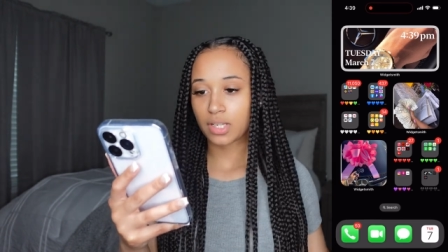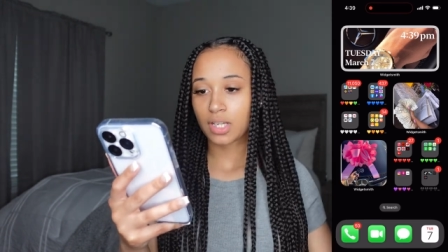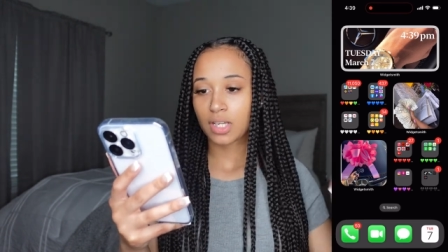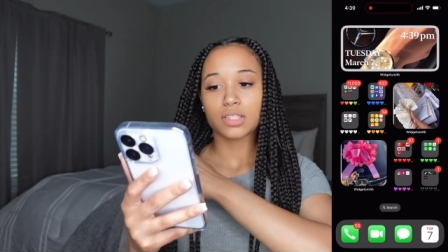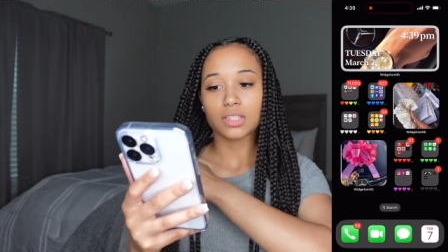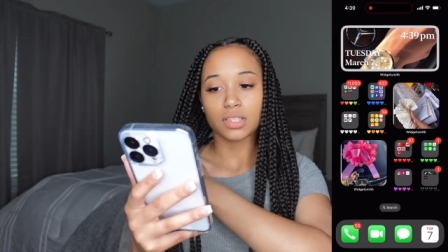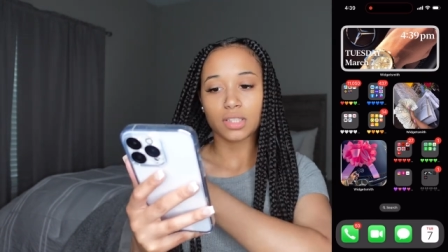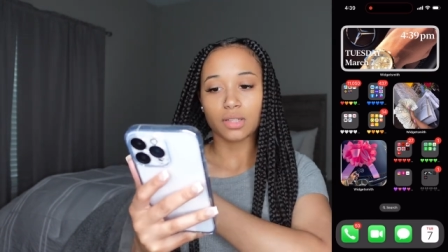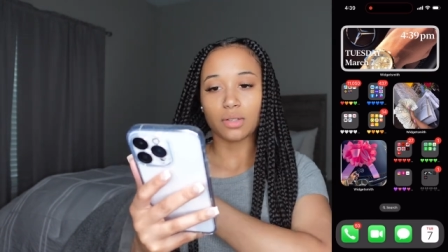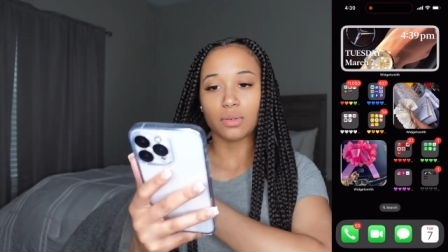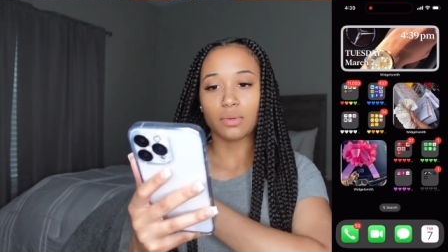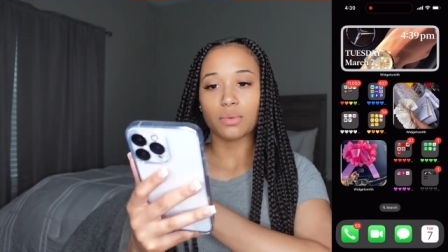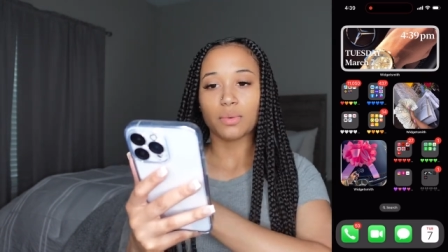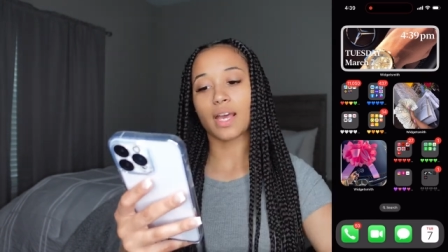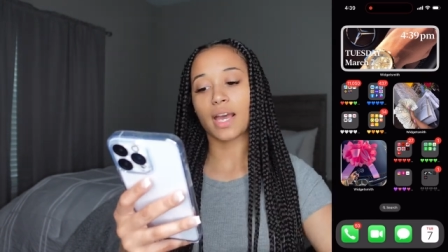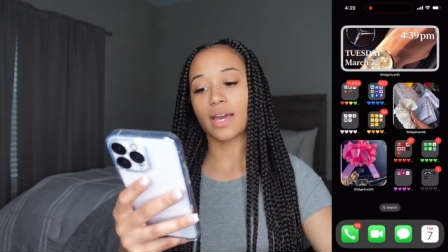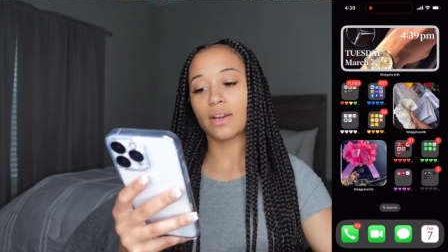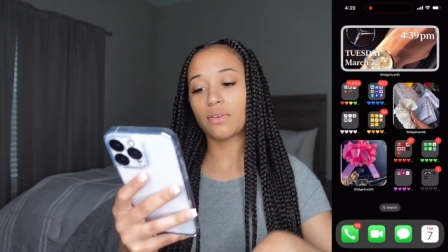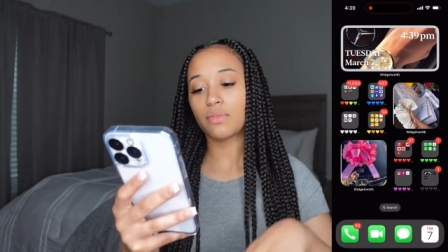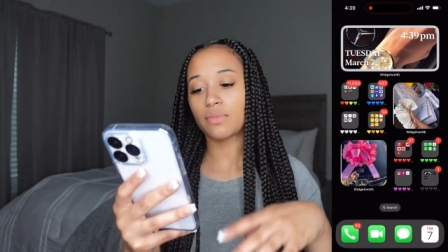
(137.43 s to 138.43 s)
So
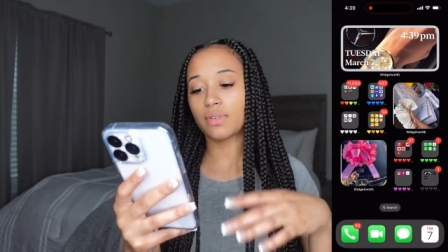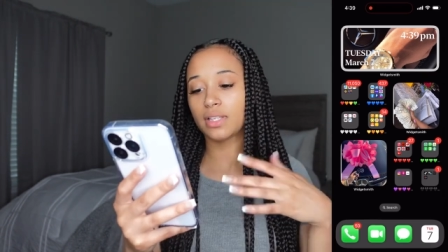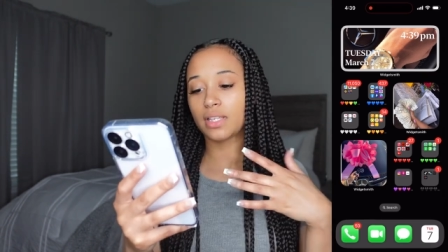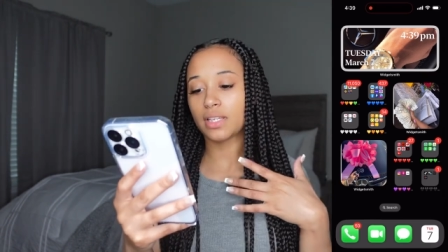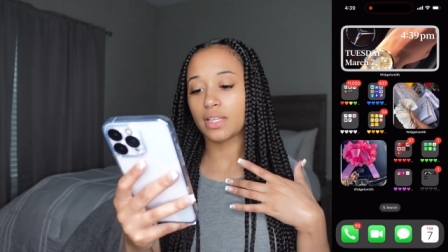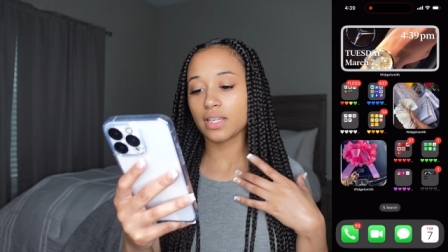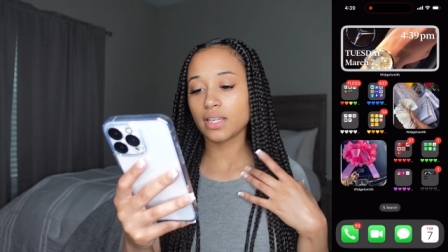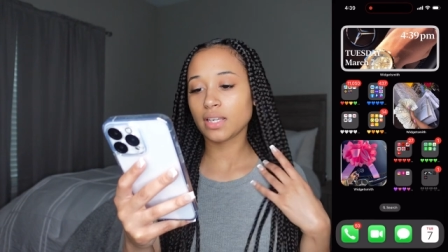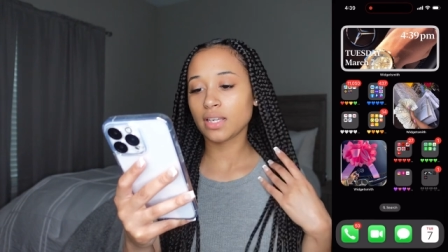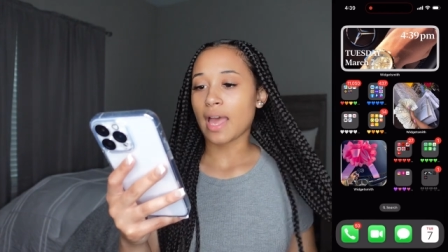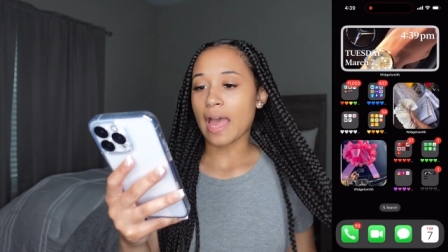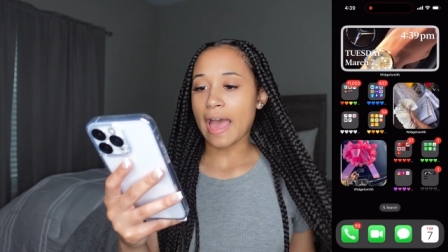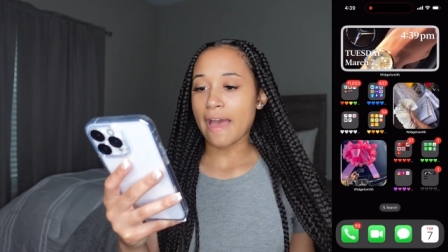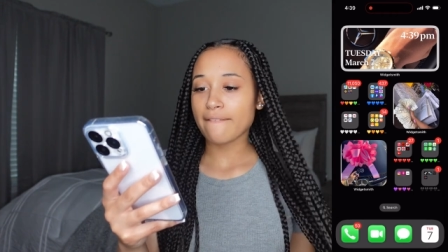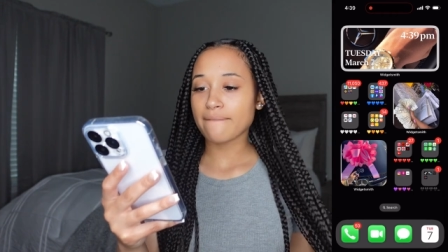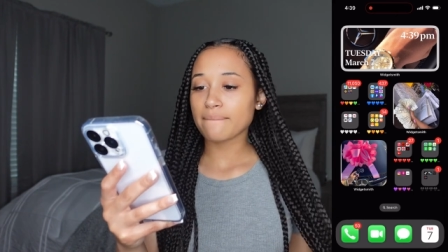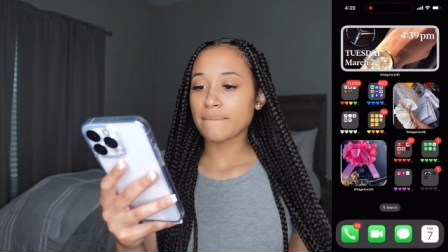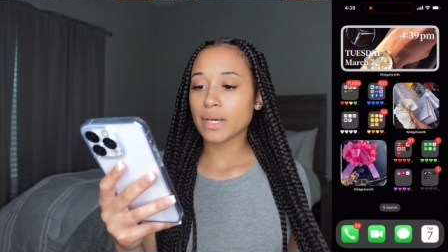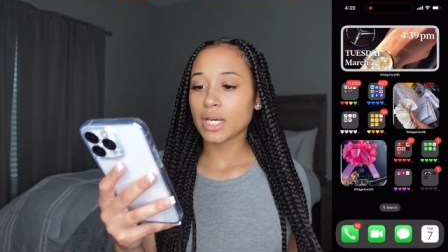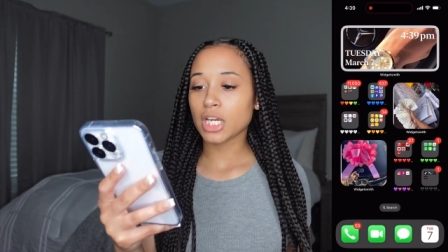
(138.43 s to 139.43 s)
I don't really
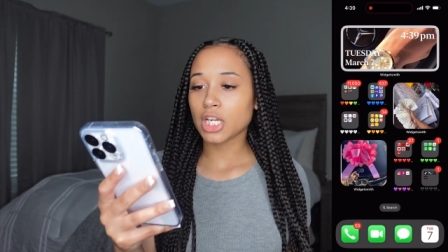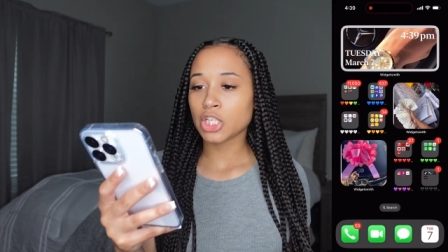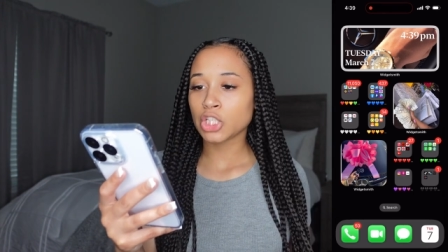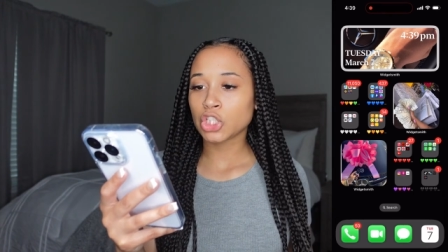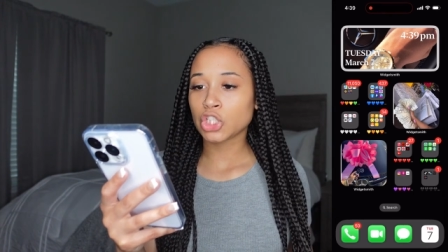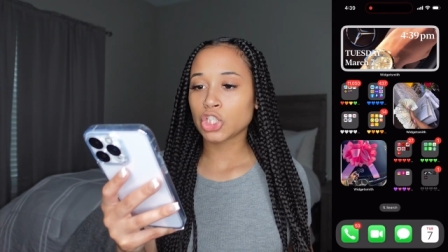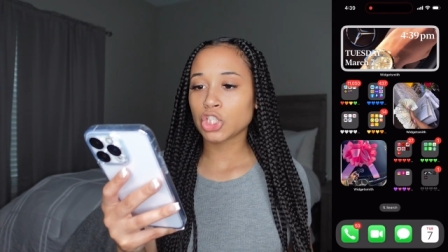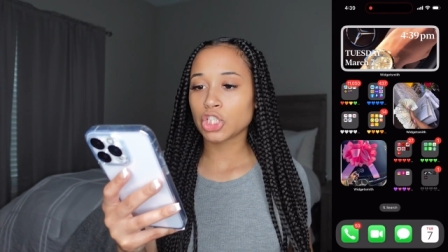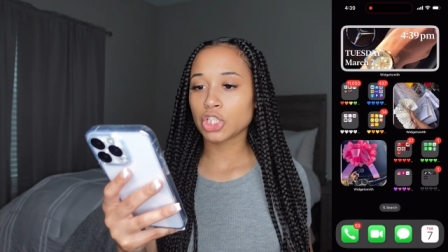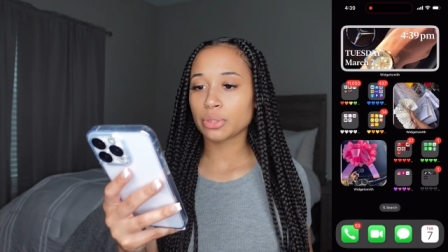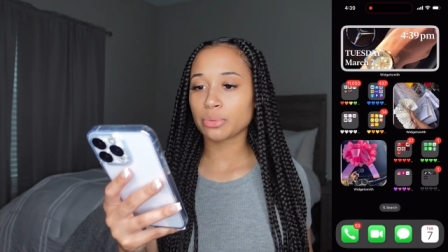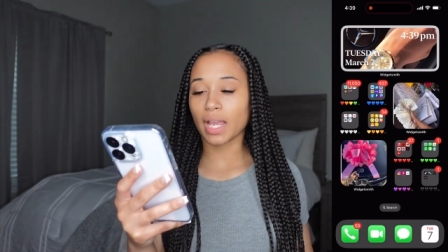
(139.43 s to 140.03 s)
have much.